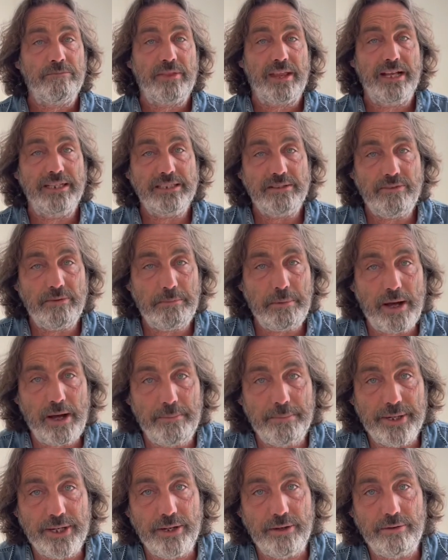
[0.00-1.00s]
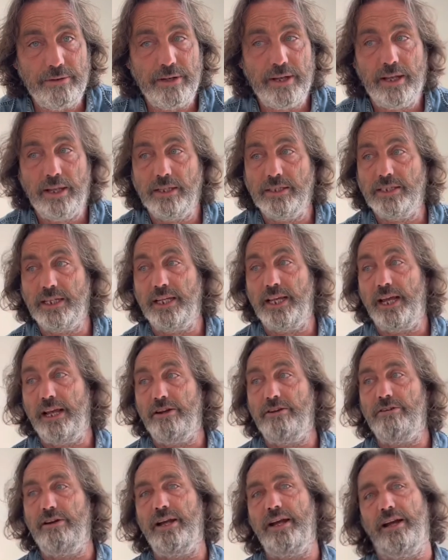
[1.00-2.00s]
let's have a barbecue. And they say, yeah,
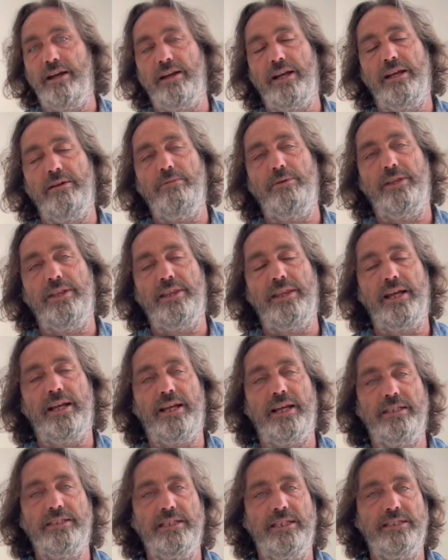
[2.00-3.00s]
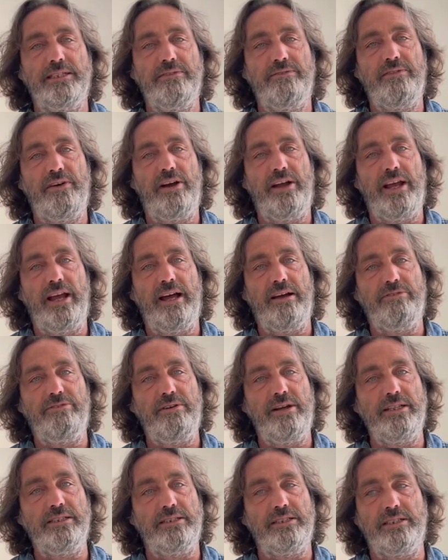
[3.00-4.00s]
great. Okay, well, in that case, let's invite our
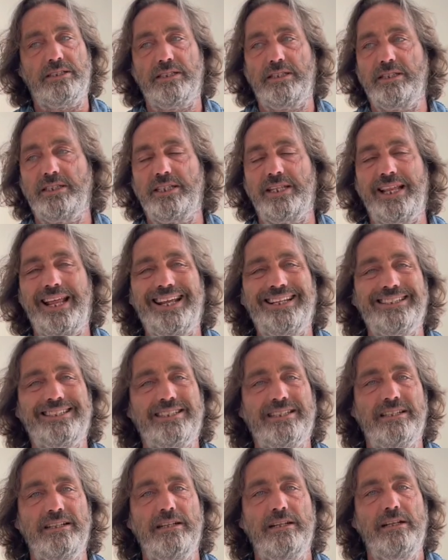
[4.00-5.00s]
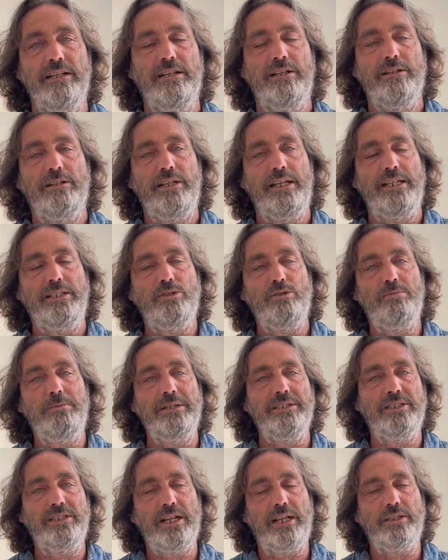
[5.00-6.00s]
friends. So that's, it's
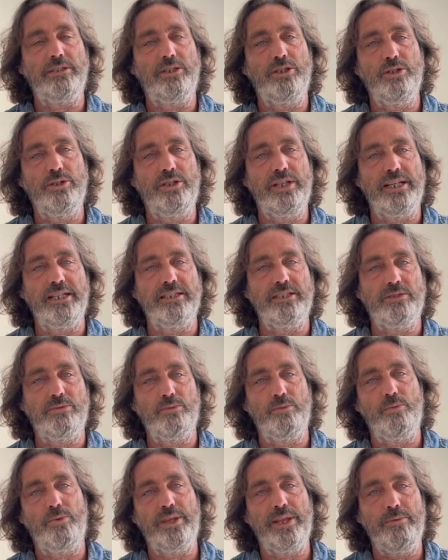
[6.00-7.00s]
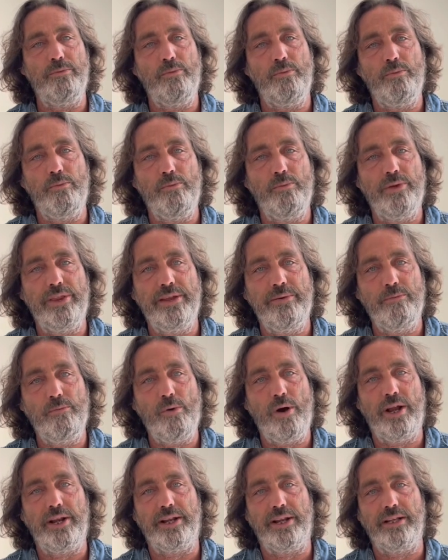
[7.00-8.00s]
almost done two things within, within
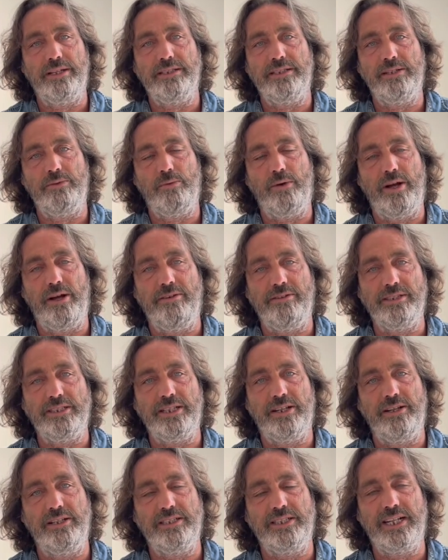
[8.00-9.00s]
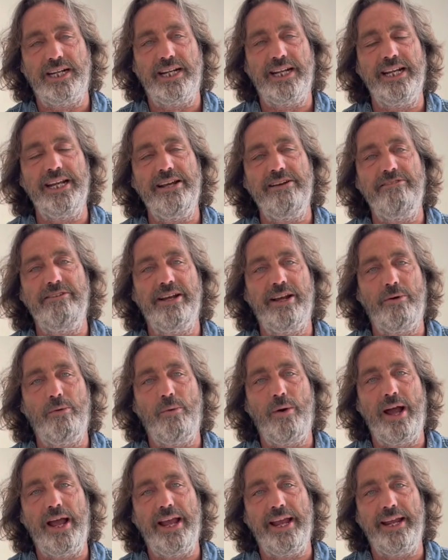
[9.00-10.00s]
one, as it were. So it's clearing
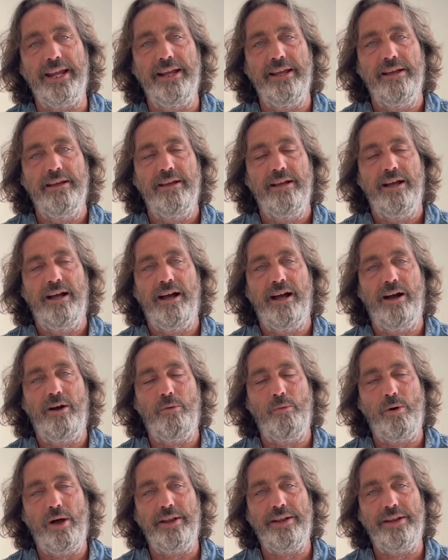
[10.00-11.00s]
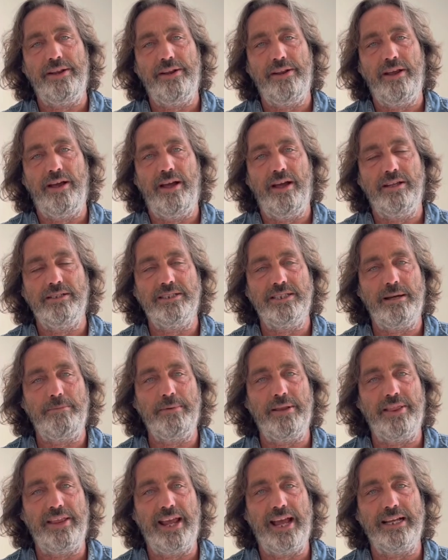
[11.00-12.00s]
away uh, one, uh, some
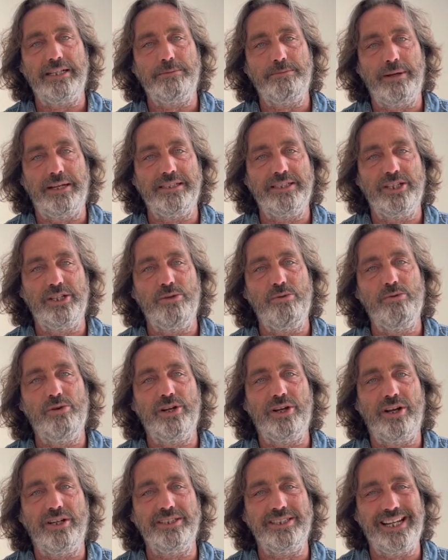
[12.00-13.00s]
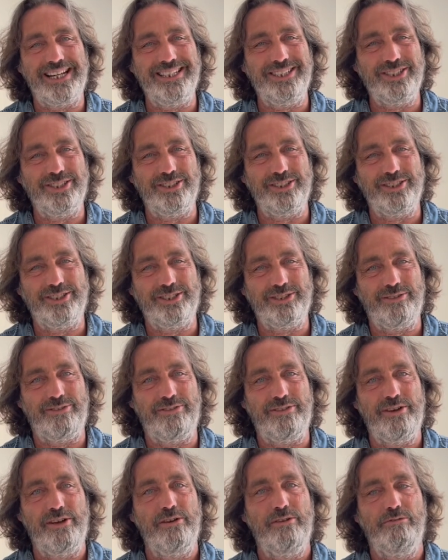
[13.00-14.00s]
of the aspects, the organizations of
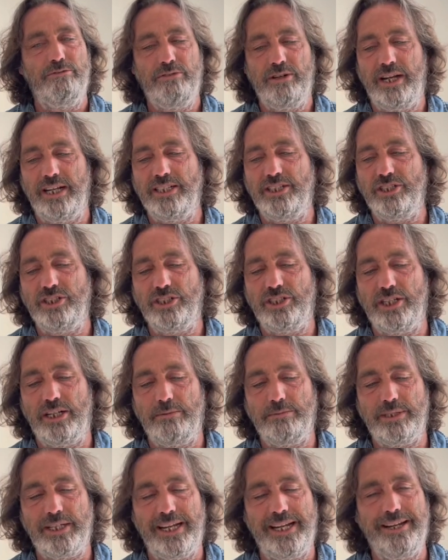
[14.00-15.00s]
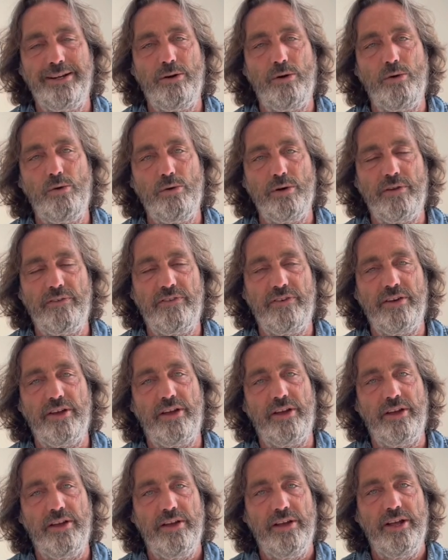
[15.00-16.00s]
relationships in order
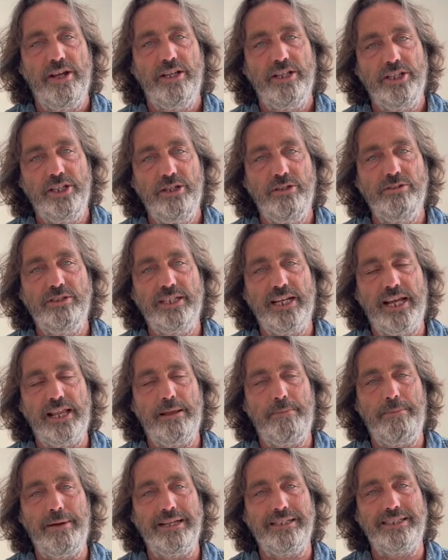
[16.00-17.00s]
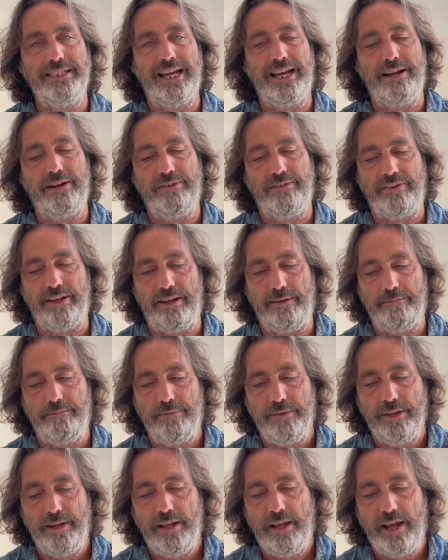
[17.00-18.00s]
for you to get the best out of it.
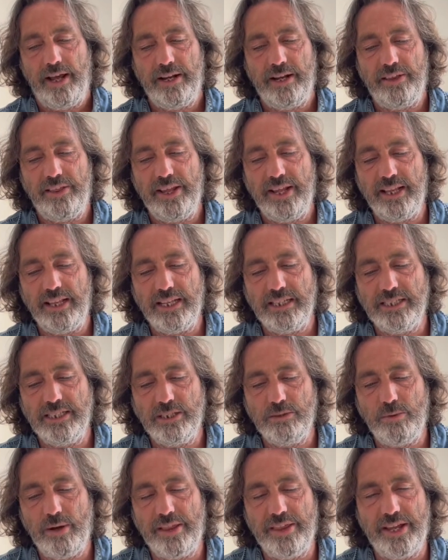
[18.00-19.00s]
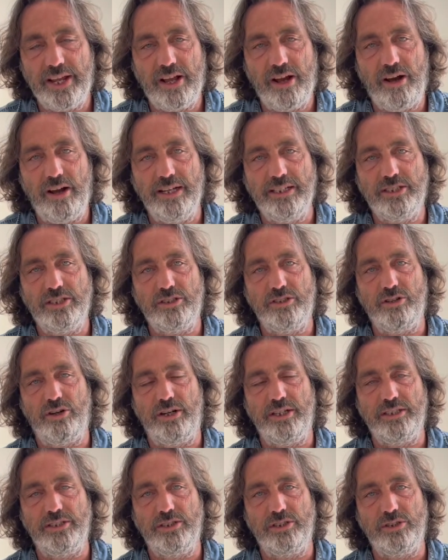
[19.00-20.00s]
And I think this is where the guides are
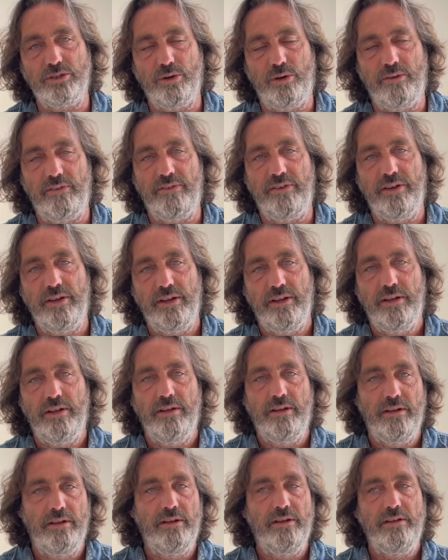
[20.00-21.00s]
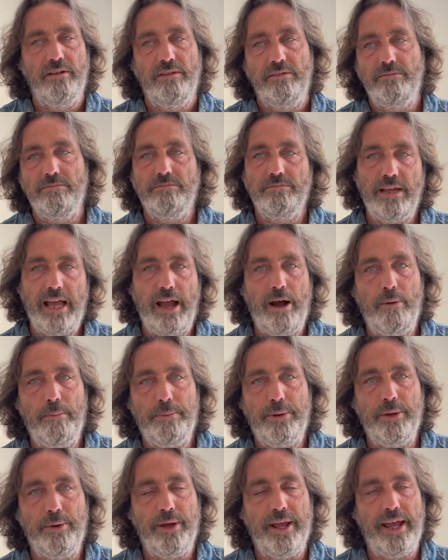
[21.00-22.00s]
trying to sort of help
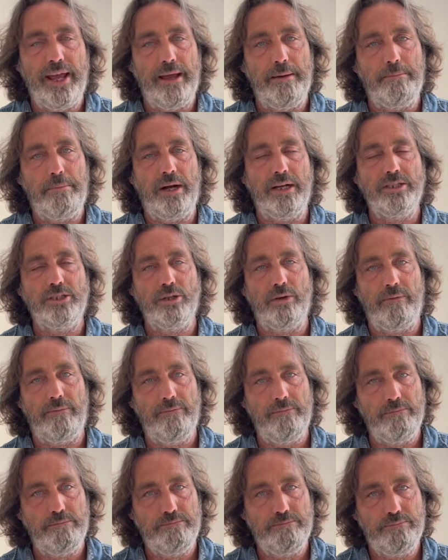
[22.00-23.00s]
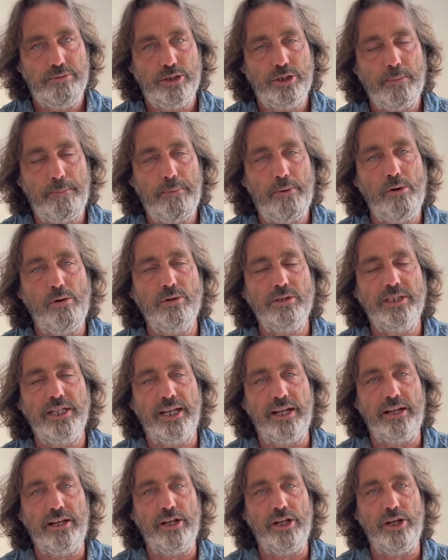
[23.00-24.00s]
you here by sort of
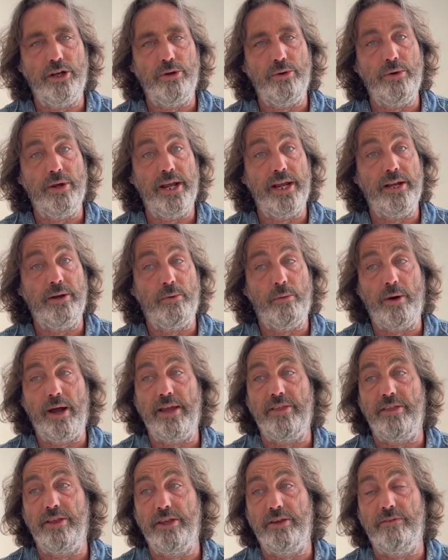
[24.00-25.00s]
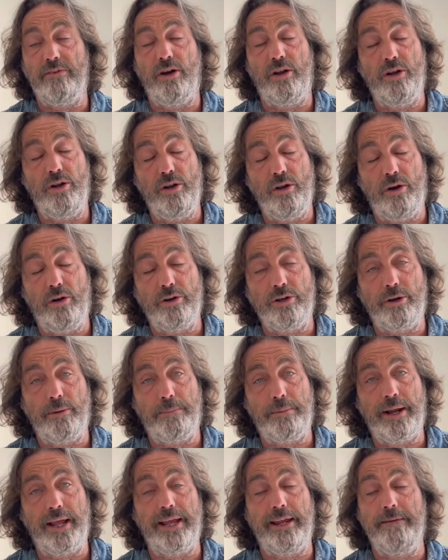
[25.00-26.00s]
supporting you in a way that you've got a lot on your
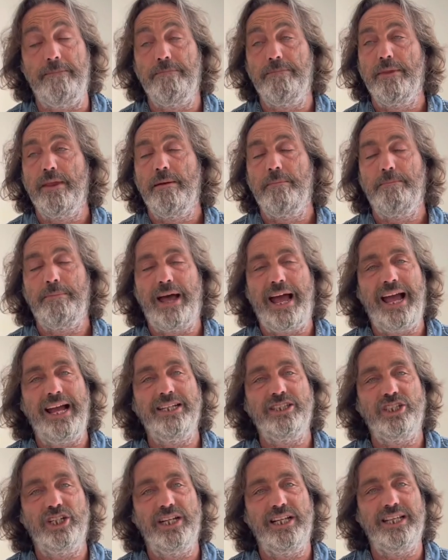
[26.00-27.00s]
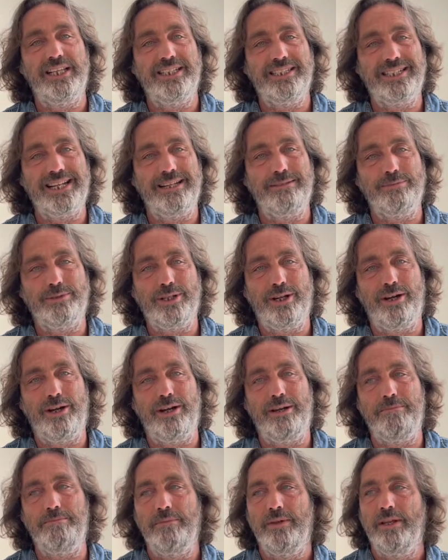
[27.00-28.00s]
plate, but actually at the same
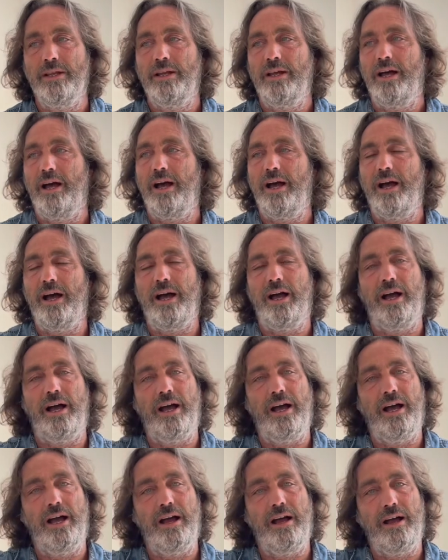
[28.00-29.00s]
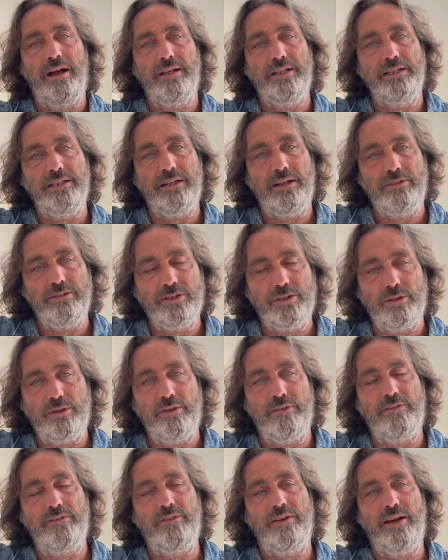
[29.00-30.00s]
time, uh, you know, sort
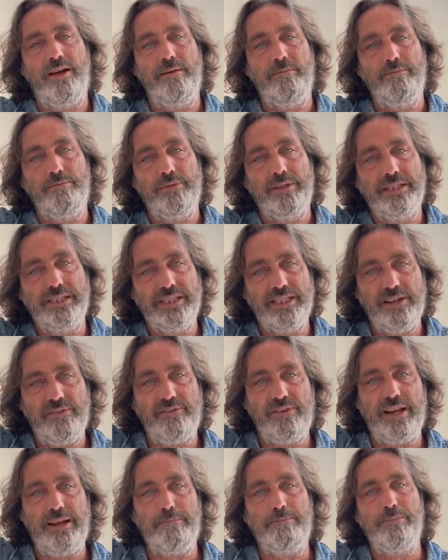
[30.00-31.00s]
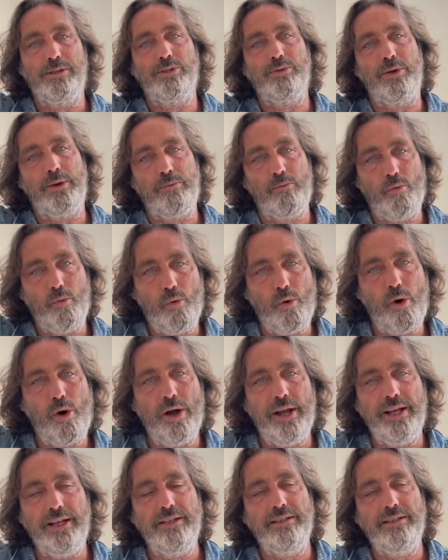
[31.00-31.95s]
of um, sifting between what